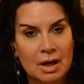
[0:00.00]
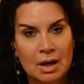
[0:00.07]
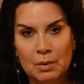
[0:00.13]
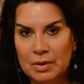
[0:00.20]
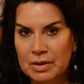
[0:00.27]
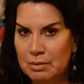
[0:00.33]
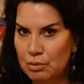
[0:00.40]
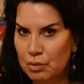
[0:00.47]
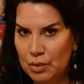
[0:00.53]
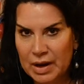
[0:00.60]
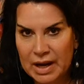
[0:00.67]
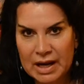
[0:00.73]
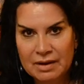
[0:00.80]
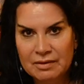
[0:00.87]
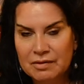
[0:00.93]
When the
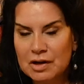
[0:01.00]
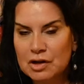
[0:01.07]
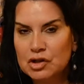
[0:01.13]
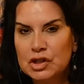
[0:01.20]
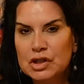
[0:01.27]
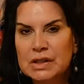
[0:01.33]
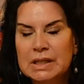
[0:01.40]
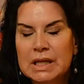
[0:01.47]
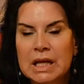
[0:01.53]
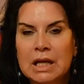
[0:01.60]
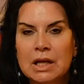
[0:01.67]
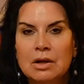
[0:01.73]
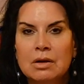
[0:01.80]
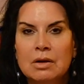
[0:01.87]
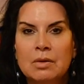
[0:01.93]
brain functions
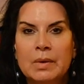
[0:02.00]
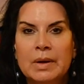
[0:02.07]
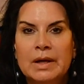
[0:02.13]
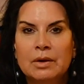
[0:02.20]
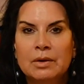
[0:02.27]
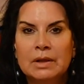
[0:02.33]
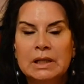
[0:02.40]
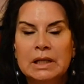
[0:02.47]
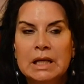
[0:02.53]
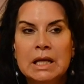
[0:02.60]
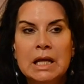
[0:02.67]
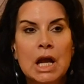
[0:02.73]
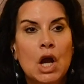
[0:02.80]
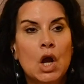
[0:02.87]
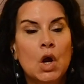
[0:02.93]

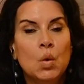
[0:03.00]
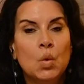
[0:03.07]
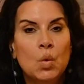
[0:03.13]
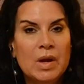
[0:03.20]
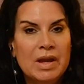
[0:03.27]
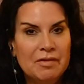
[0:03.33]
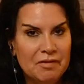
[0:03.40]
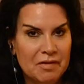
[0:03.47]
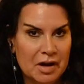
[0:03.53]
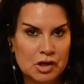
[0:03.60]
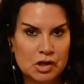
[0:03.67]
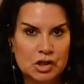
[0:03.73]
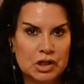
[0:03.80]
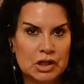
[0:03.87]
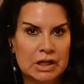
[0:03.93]
incoherently, we
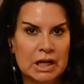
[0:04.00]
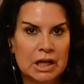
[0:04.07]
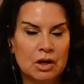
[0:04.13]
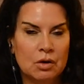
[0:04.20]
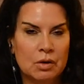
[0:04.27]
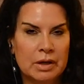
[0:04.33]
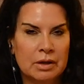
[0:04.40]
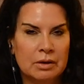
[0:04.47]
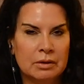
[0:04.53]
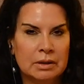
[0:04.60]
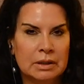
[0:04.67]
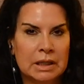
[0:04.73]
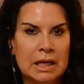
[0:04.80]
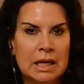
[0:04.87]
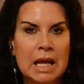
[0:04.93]
function
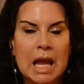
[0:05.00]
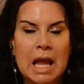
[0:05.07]
incoherently.